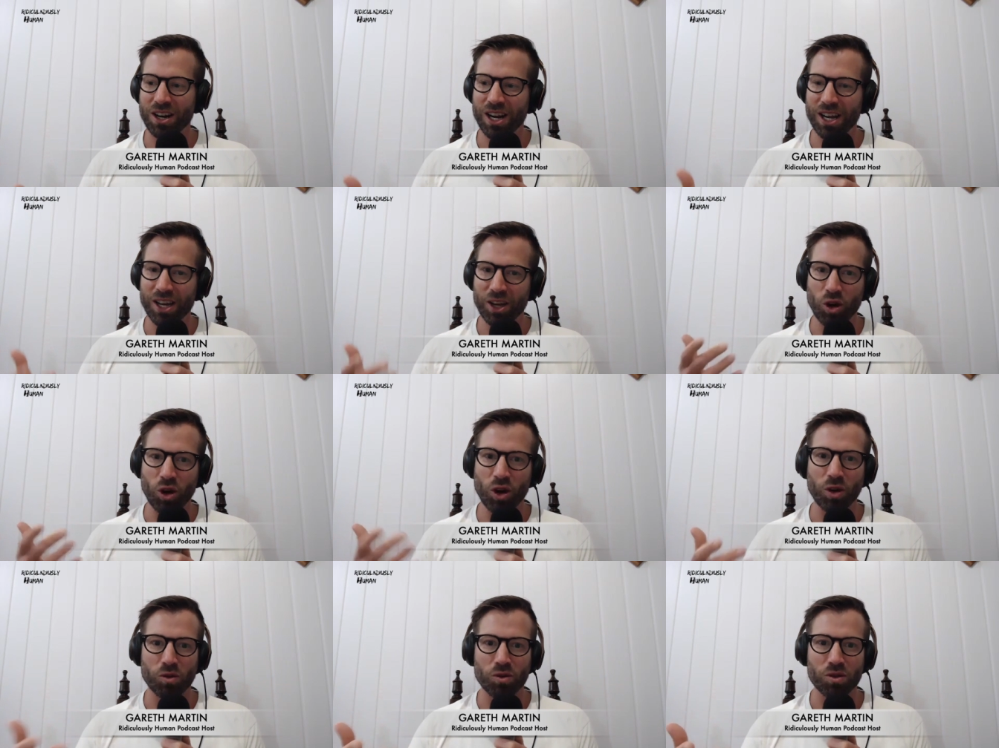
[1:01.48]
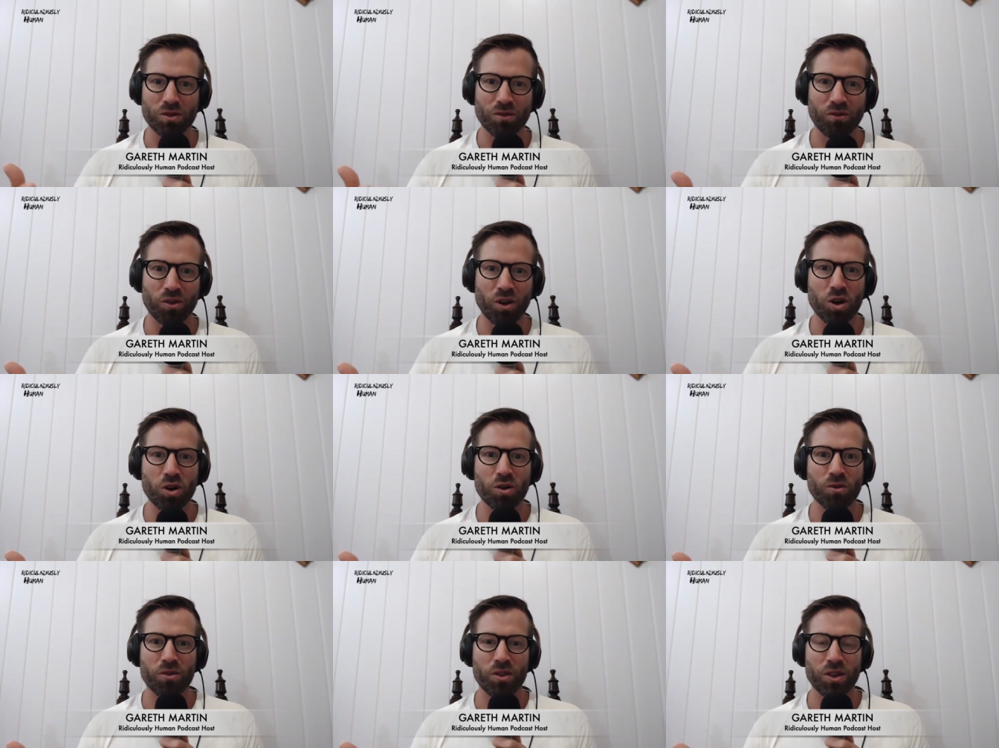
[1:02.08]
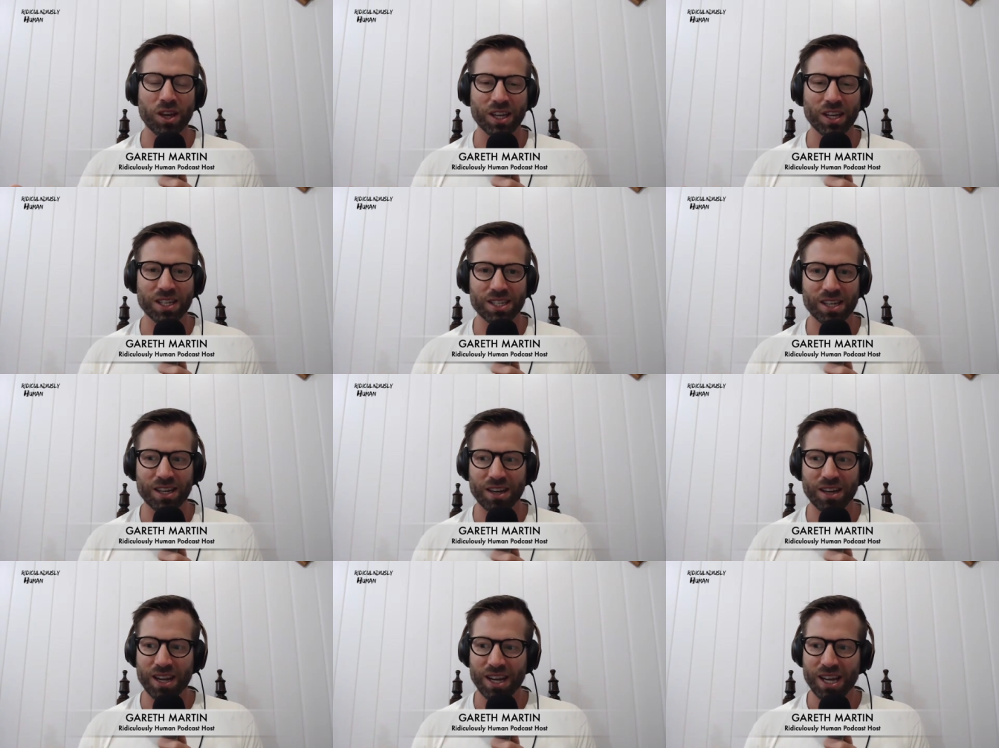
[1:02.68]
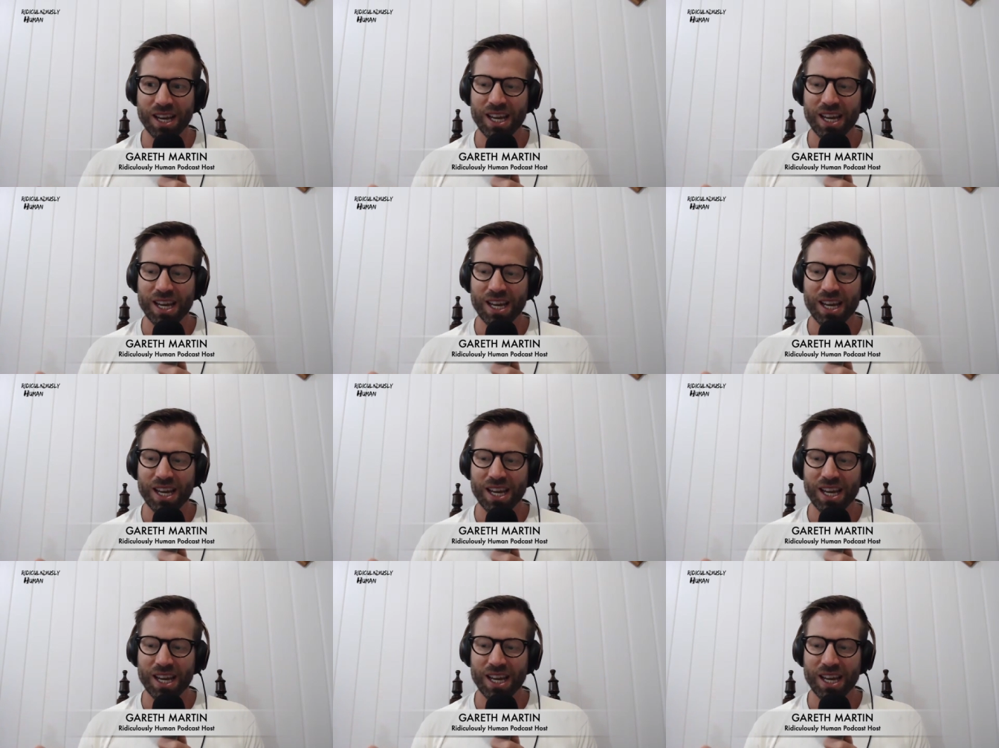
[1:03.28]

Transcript: like going with the flow of things and